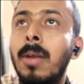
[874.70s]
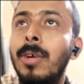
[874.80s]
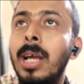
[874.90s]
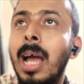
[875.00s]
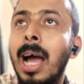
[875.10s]

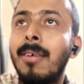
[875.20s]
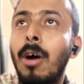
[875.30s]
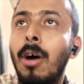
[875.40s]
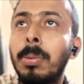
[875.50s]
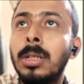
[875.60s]
So here
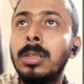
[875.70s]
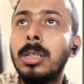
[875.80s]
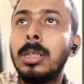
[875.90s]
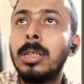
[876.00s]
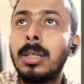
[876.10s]
we have
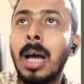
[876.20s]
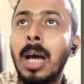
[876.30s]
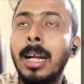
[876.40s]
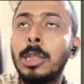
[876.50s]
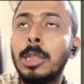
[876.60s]
options,
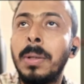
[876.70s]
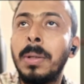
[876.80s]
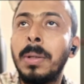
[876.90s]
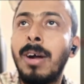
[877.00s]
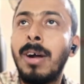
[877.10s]

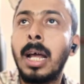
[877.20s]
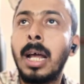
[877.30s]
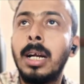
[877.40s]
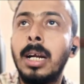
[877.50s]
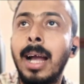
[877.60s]
target,
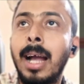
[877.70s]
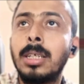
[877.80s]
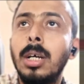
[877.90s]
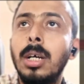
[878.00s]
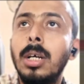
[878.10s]
specified
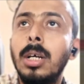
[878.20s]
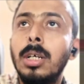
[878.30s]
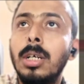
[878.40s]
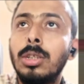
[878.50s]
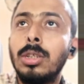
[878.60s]
target tags.
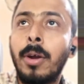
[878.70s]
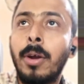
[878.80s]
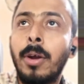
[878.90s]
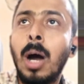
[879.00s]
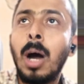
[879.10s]

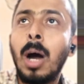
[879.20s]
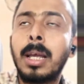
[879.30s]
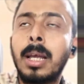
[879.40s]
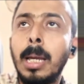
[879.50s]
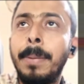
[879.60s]
So for
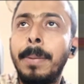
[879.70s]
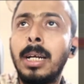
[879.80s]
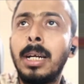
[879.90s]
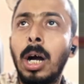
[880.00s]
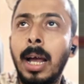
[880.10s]
now, I'll
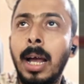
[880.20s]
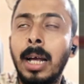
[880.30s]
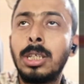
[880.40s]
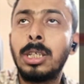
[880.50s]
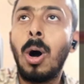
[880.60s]
keep it
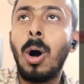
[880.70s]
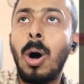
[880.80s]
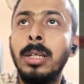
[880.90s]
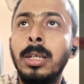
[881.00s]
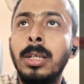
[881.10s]

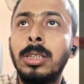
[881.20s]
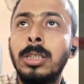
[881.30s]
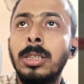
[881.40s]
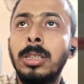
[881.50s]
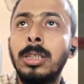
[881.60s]
as all
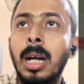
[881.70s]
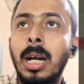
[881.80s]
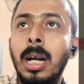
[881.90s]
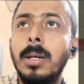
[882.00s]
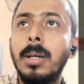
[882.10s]
instance in
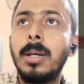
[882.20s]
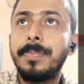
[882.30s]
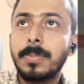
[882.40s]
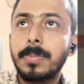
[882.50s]
network.